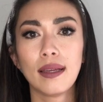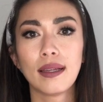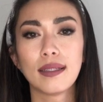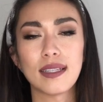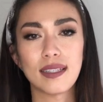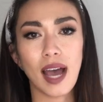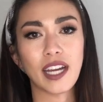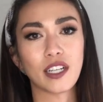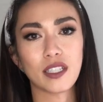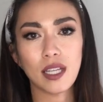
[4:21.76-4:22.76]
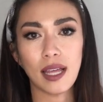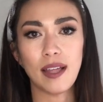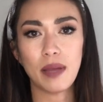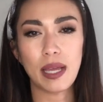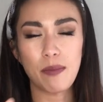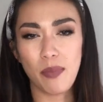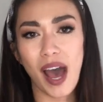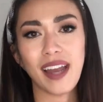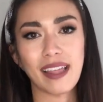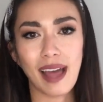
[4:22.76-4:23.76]
desired to
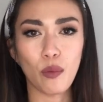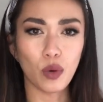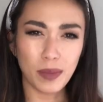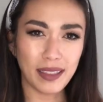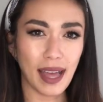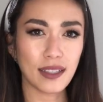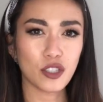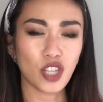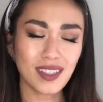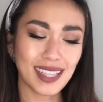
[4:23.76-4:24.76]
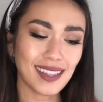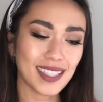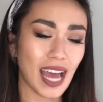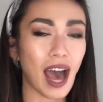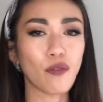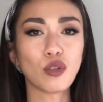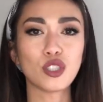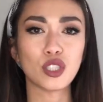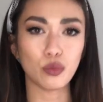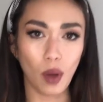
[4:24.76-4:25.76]
embody, that woman that just gets to have what
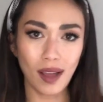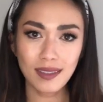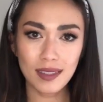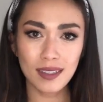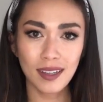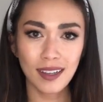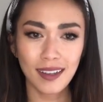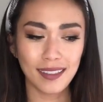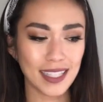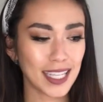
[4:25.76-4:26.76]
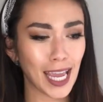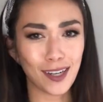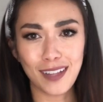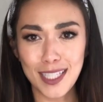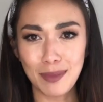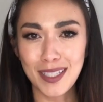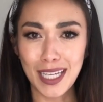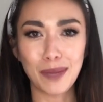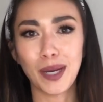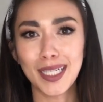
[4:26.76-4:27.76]
she wants, this candle that smells like
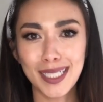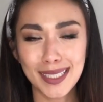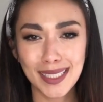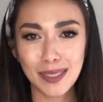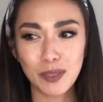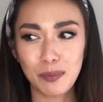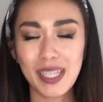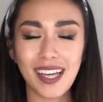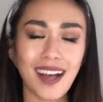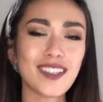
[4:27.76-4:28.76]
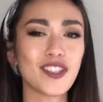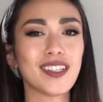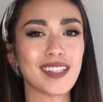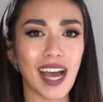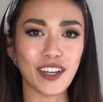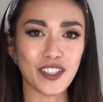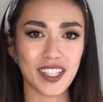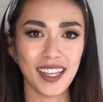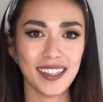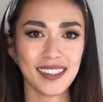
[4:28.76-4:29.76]
abundance because she desires
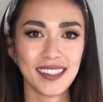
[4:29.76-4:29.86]
it.